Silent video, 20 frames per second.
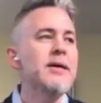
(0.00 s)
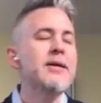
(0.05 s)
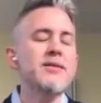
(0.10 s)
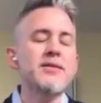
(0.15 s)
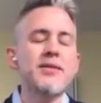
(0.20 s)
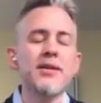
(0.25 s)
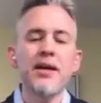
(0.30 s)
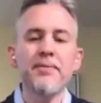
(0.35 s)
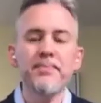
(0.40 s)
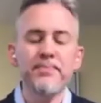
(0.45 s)

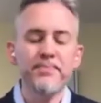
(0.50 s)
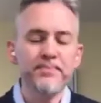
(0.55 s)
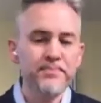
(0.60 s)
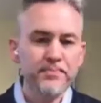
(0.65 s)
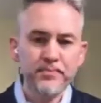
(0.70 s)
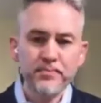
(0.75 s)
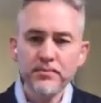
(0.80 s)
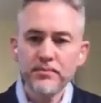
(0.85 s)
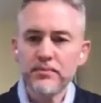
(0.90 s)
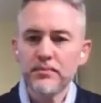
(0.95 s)

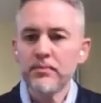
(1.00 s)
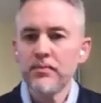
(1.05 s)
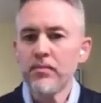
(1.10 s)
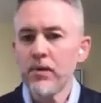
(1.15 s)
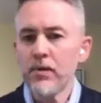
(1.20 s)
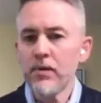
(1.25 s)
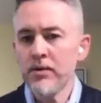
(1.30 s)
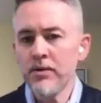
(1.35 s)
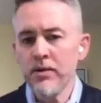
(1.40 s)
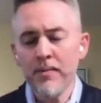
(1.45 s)

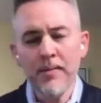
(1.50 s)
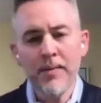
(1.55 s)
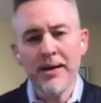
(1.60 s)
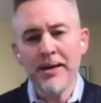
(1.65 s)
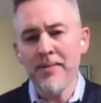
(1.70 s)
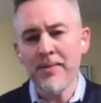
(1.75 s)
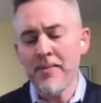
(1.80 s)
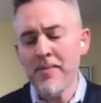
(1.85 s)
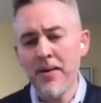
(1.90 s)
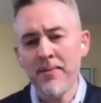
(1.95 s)

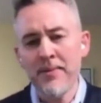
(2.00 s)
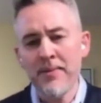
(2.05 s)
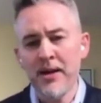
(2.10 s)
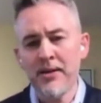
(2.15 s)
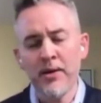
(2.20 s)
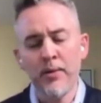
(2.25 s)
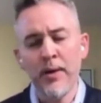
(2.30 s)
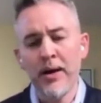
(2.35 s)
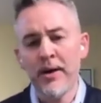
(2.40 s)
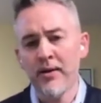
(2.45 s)
my mom and dad,
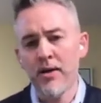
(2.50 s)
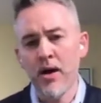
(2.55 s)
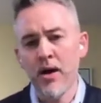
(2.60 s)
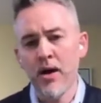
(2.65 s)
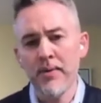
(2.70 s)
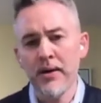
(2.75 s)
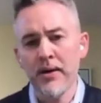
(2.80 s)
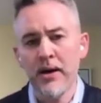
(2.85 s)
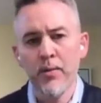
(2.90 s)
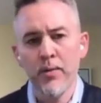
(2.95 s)
they ran a
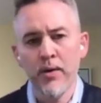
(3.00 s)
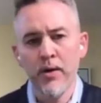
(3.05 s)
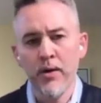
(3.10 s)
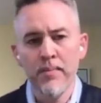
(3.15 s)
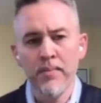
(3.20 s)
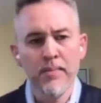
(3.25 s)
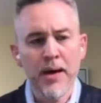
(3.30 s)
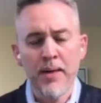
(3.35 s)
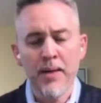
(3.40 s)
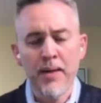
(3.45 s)
company, a real
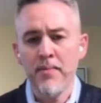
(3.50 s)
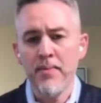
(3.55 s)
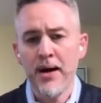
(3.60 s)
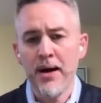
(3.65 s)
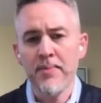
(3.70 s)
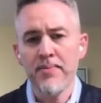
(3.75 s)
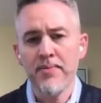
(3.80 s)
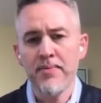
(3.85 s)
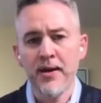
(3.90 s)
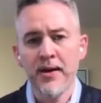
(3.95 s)
mom and
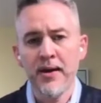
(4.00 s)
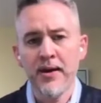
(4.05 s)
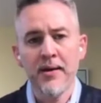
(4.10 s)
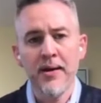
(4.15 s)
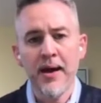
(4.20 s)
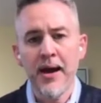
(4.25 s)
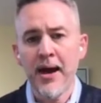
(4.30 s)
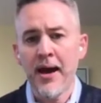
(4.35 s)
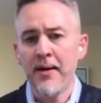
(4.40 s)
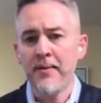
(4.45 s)
pop thing.
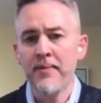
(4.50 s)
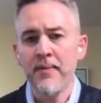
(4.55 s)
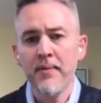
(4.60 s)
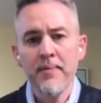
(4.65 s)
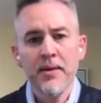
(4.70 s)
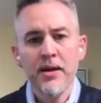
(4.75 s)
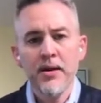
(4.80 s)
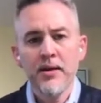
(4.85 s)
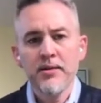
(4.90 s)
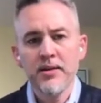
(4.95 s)
And
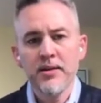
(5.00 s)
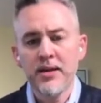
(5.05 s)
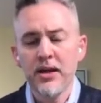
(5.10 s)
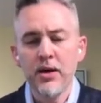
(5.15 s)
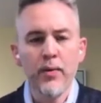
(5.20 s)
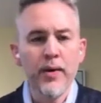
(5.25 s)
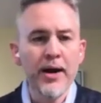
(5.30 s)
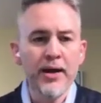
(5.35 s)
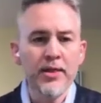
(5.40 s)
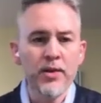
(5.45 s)
to get
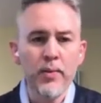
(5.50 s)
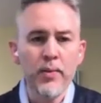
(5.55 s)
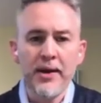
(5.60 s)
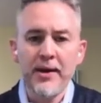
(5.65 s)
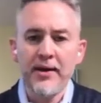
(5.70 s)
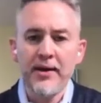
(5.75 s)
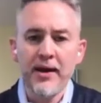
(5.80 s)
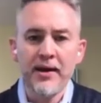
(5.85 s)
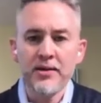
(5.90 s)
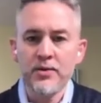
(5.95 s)
away on the
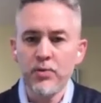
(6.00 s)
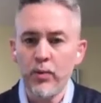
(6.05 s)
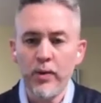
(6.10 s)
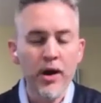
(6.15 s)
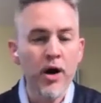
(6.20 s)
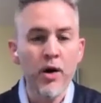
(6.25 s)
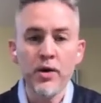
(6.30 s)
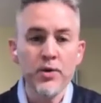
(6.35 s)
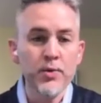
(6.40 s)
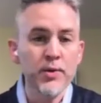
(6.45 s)
weekends, we
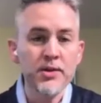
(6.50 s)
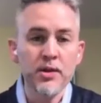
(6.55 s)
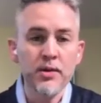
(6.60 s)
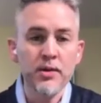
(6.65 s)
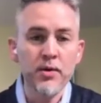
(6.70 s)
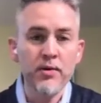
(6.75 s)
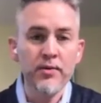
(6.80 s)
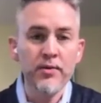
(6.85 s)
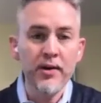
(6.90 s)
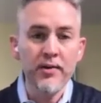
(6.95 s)
always went to the
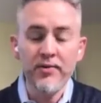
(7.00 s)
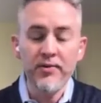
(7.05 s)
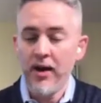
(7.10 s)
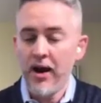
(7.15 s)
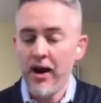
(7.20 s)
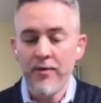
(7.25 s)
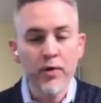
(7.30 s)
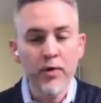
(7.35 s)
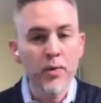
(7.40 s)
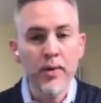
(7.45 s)
movies.
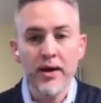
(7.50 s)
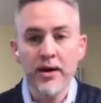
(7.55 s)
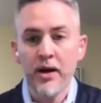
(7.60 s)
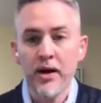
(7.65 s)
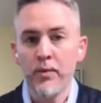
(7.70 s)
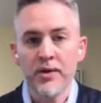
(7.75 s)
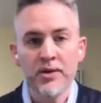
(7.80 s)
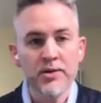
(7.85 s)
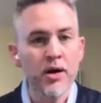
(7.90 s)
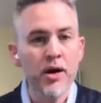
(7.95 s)
Every weekend
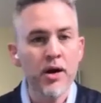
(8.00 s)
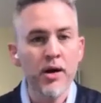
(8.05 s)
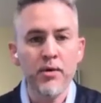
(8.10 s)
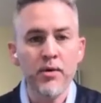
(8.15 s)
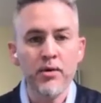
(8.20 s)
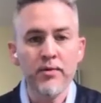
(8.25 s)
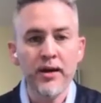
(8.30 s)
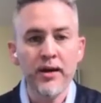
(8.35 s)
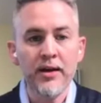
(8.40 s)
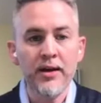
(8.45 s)
we saw a
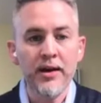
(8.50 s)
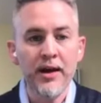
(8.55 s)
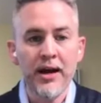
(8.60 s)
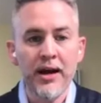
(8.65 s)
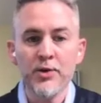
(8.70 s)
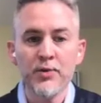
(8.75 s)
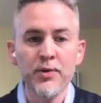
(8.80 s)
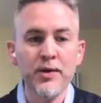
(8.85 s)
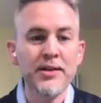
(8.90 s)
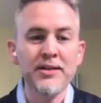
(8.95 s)
movie. And I
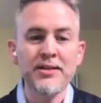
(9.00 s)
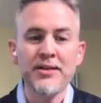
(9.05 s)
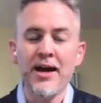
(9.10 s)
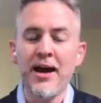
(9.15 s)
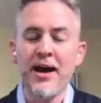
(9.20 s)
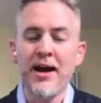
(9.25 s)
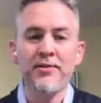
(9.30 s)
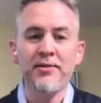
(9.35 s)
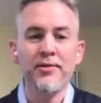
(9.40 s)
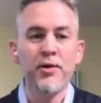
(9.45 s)
was one of these
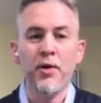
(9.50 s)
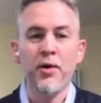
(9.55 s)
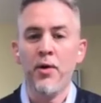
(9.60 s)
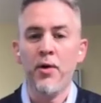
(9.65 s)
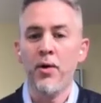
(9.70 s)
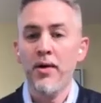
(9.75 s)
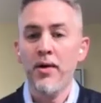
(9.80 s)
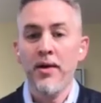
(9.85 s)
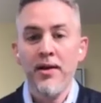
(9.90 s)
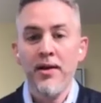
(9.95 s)
guys who